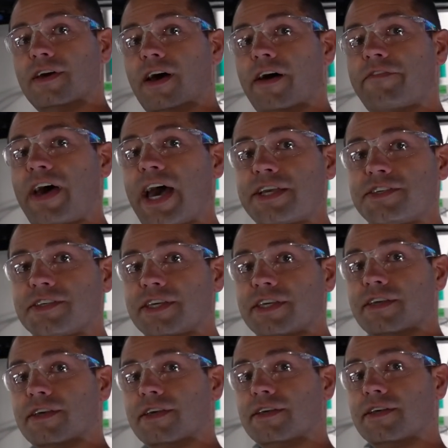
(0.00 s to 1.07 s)
of
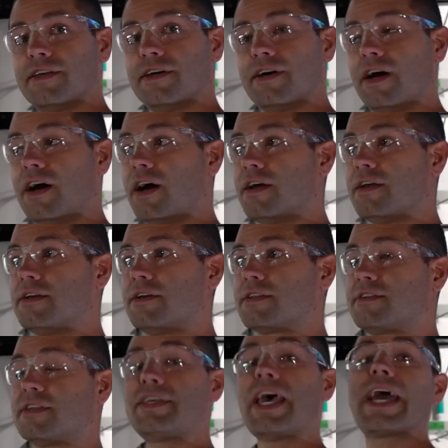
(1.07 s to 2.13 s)
actually
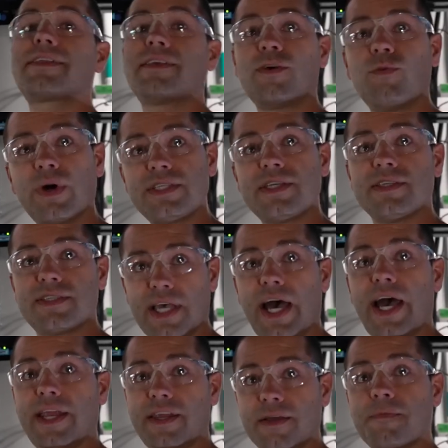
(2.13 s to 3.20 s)
detecting what's
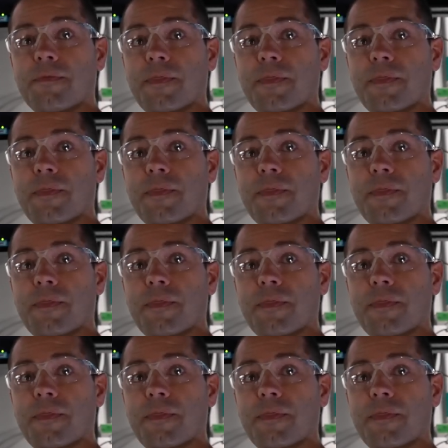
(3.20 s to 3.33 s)
inside,